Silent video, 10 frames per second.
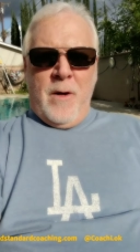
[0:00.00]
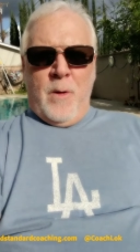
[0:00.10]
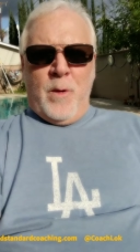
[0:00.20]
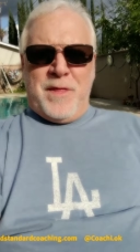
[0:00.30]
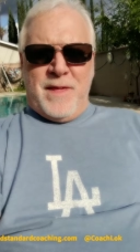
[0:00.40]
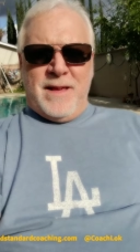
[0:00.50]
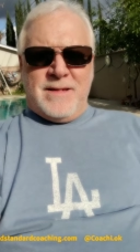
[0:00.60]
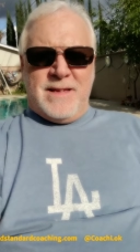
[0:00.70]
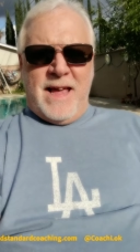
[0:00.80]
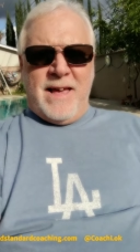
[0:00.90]
With the
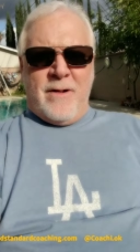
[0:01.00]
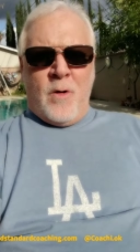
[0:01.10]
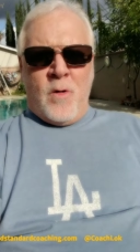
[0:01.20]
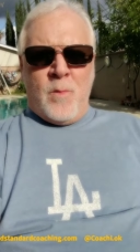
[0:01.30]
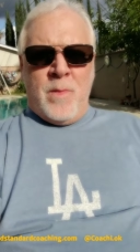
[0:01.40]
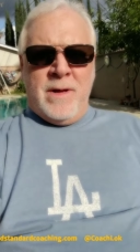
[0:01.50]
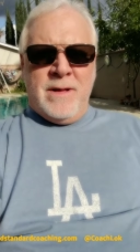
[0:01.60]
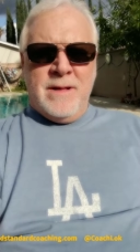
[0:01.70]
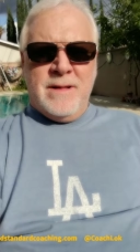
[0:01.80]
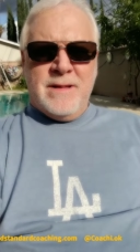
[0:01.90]
stay-at-home
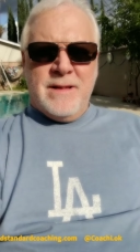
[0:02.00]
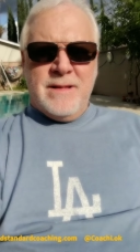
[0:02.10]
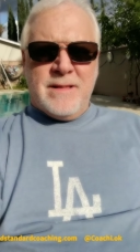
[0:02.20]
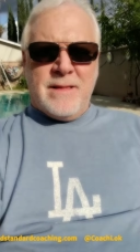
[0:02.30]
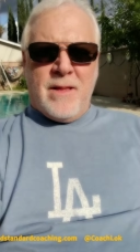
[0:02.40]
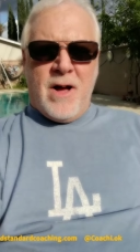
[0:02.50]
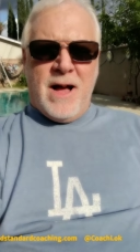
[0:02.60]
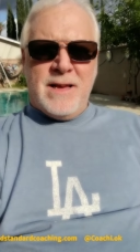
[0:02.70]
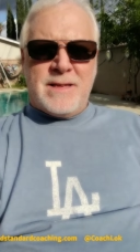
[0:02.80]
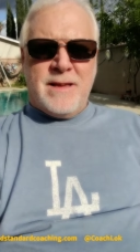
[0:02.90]

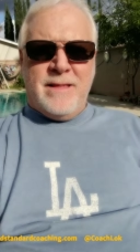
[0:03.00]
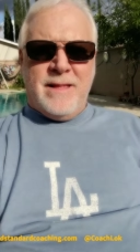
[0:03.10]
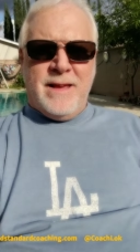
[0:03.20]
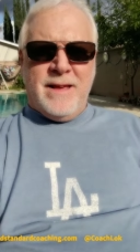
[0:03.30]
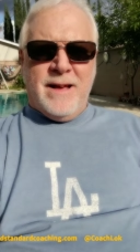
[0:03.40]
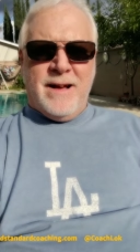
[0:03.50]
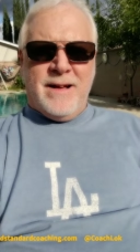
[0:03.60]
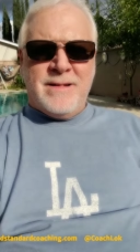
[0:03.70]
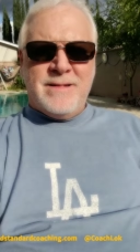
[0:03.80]
laws and the